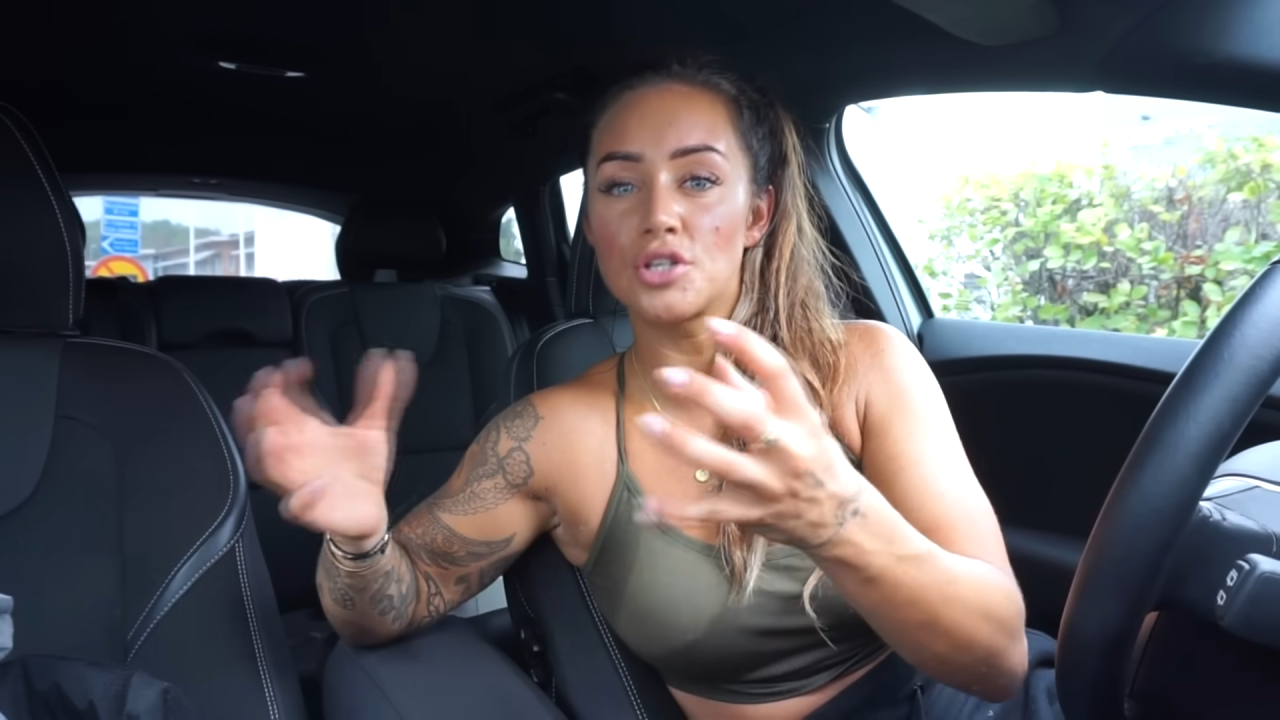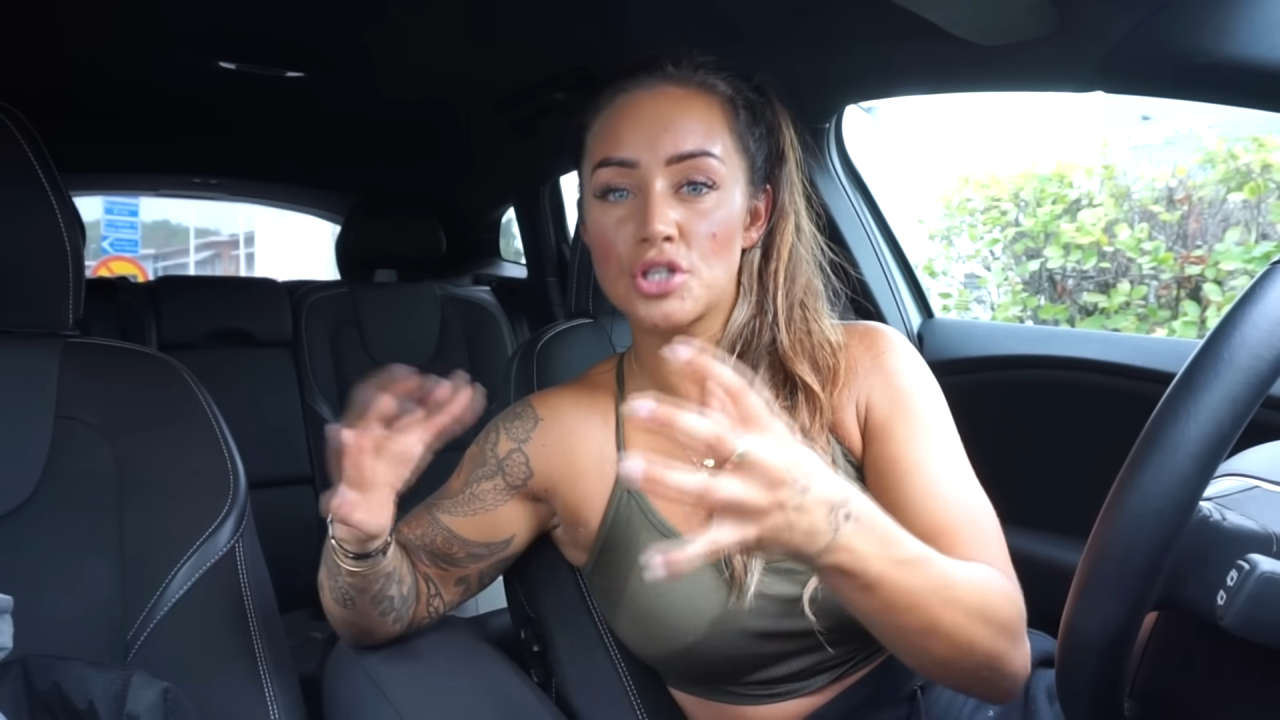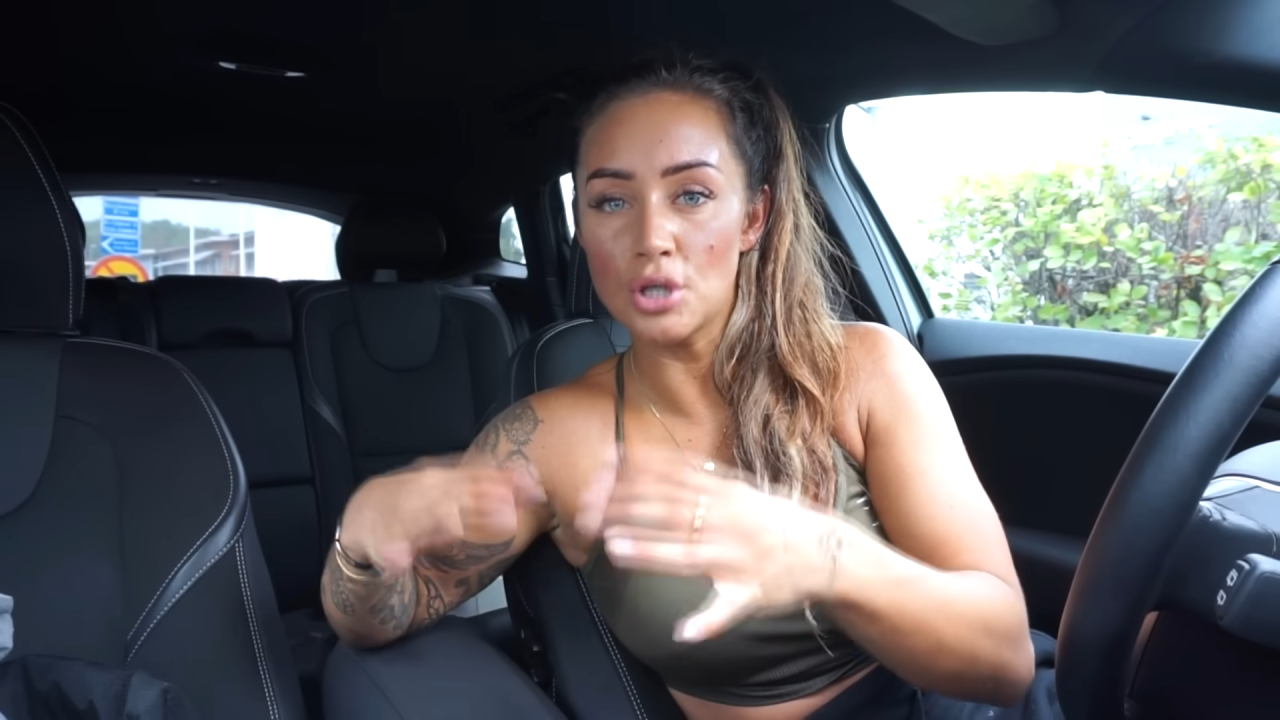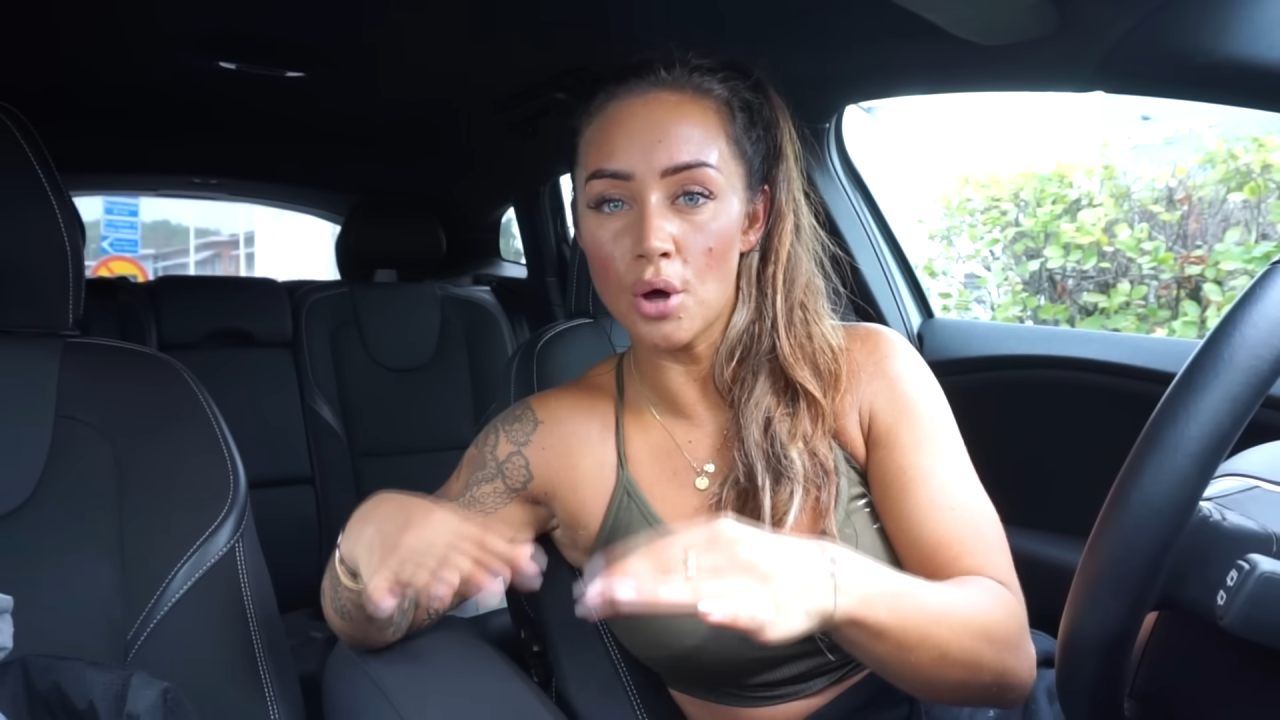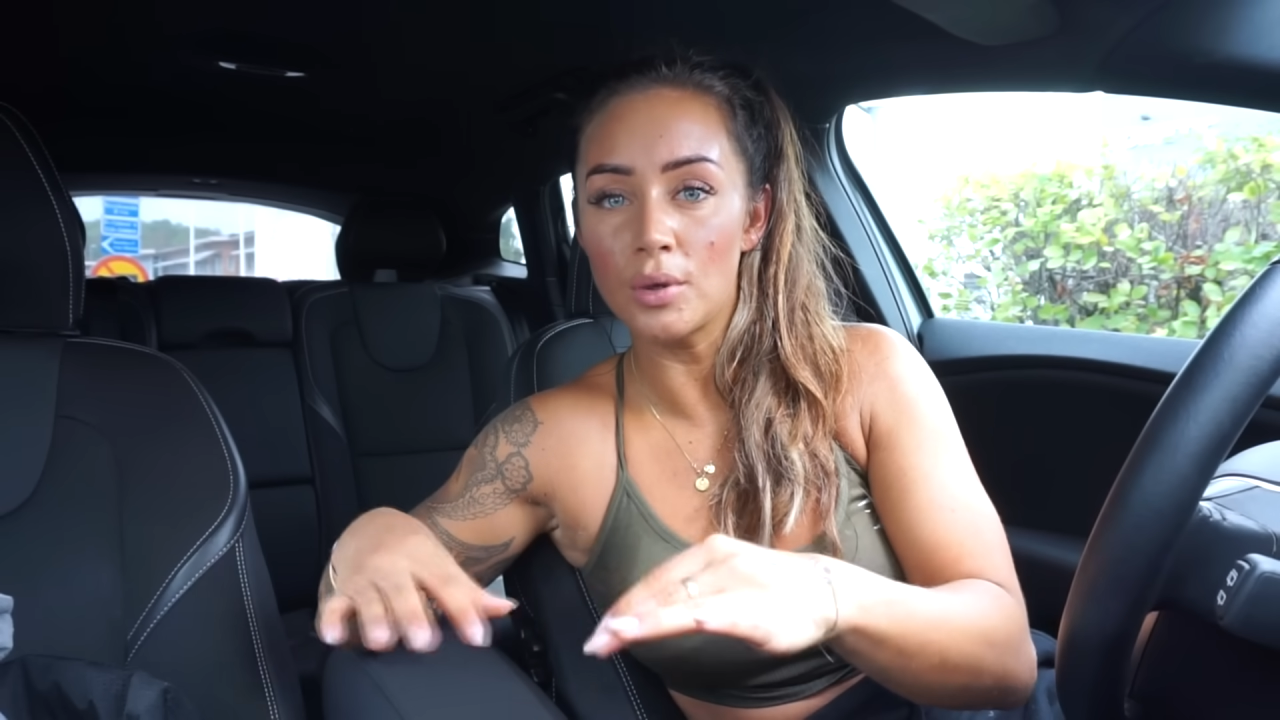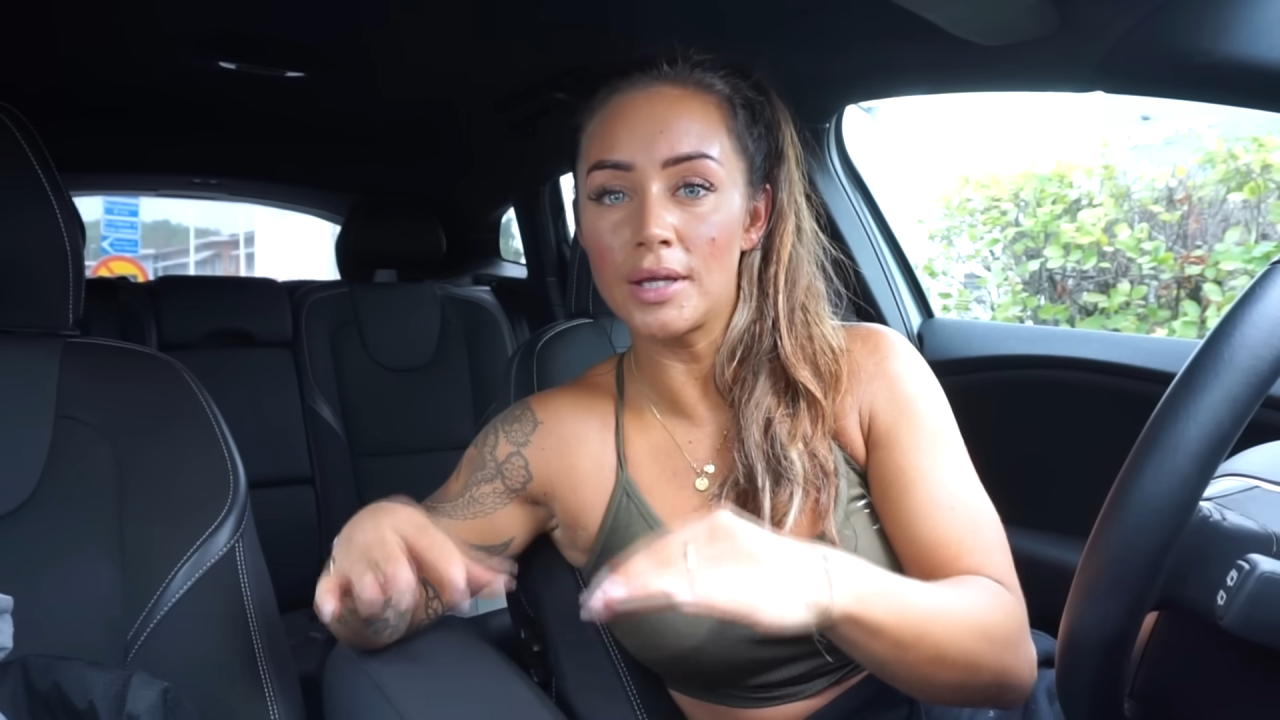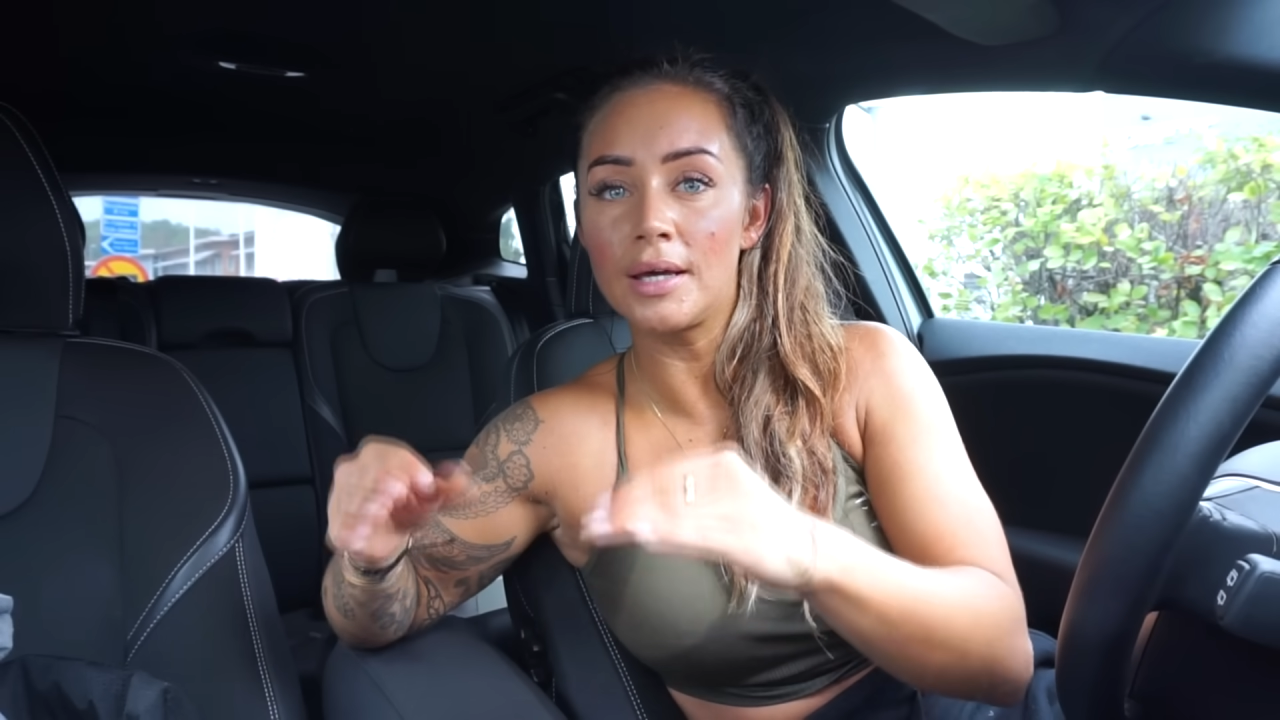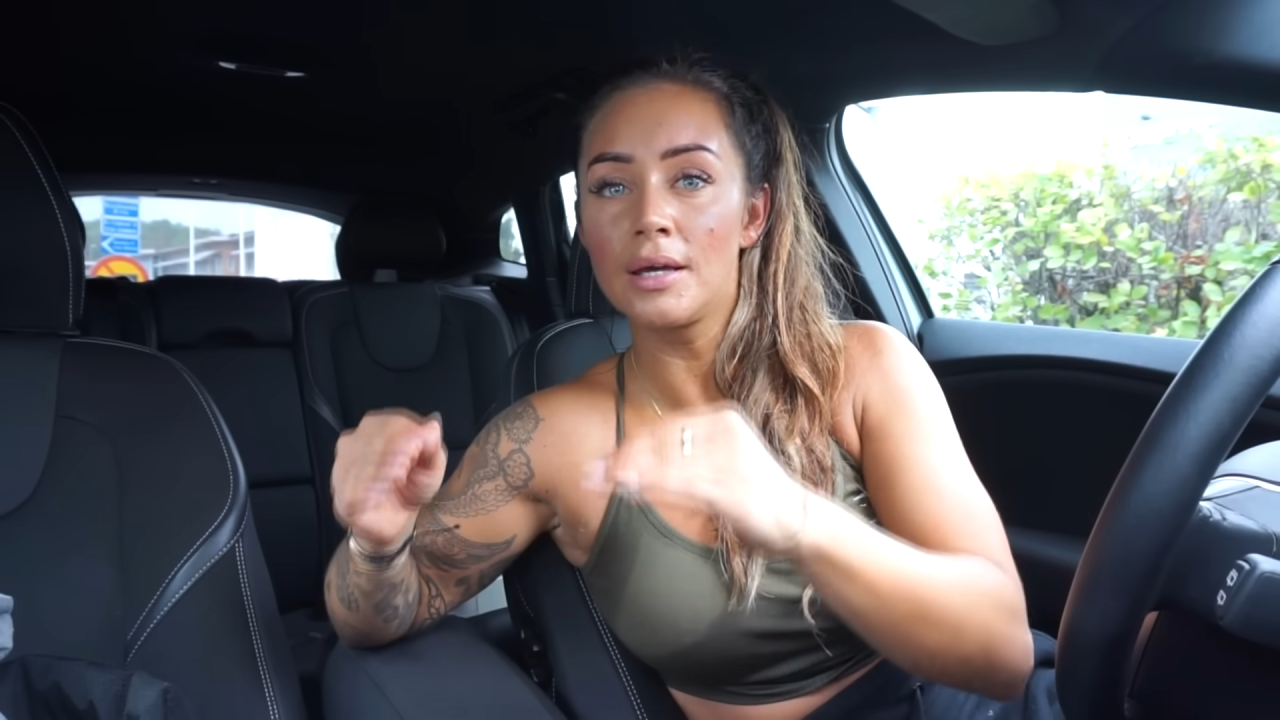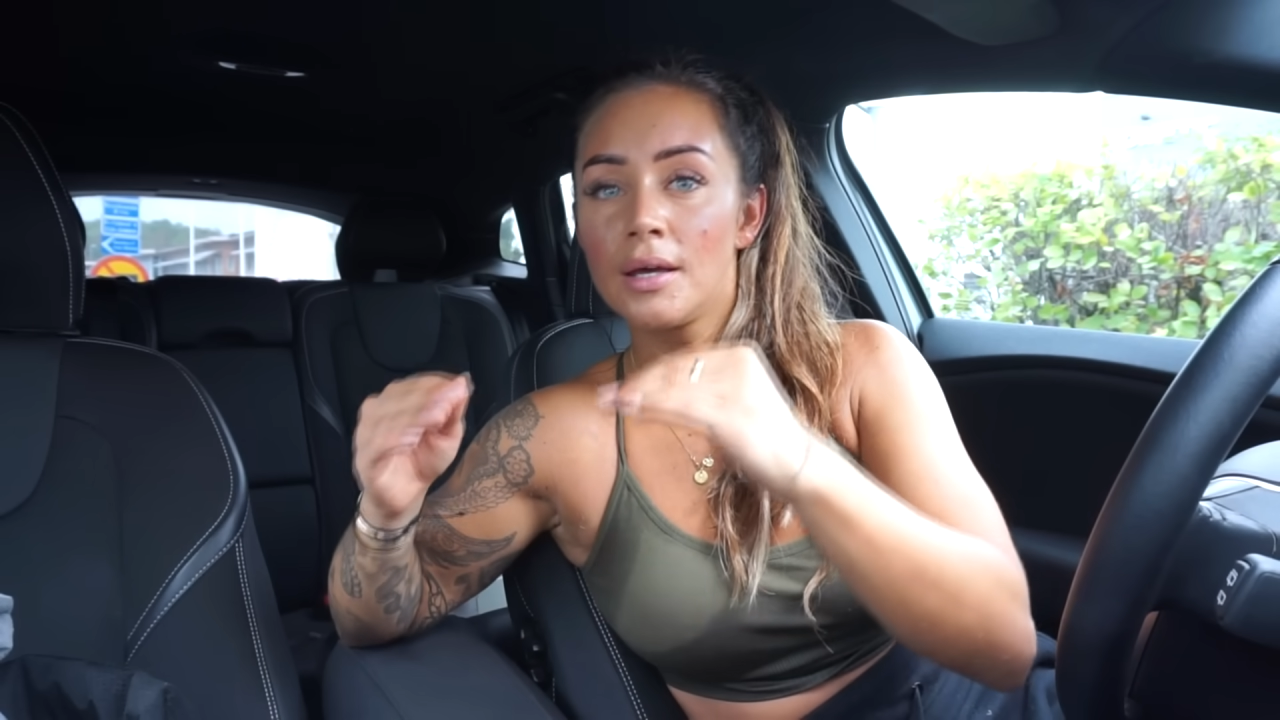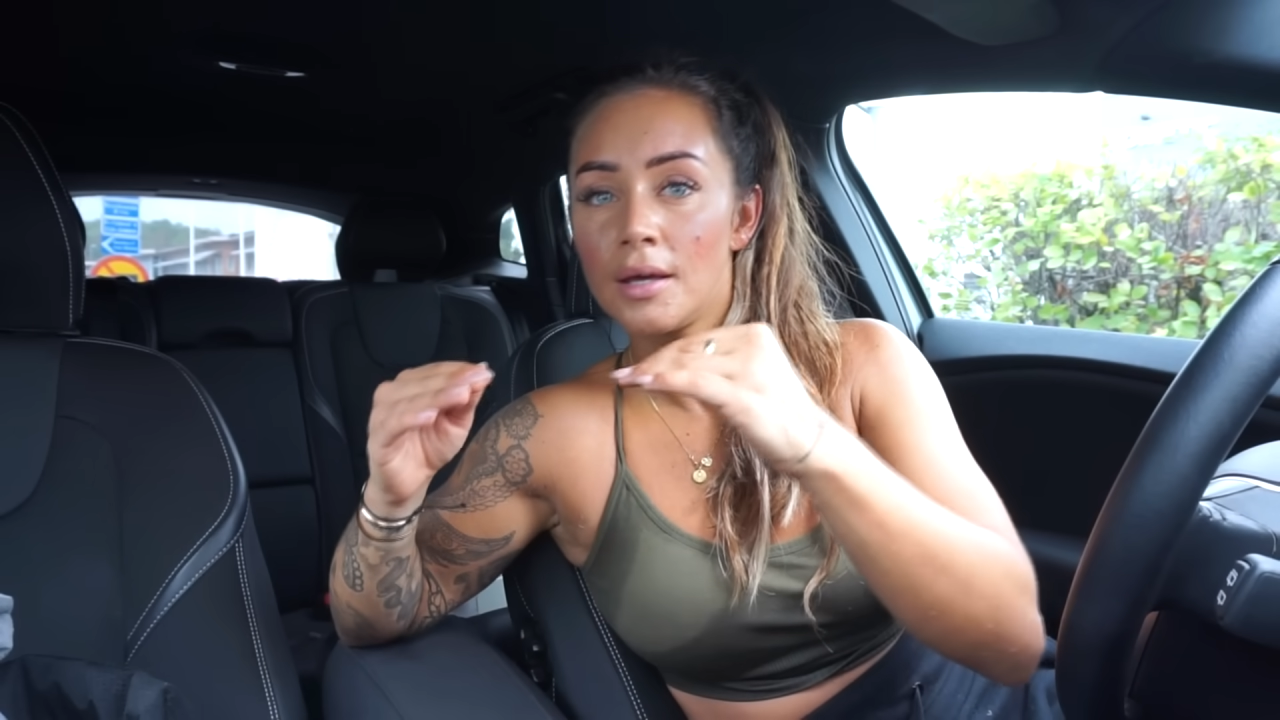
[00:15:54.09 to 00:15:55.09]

slowly,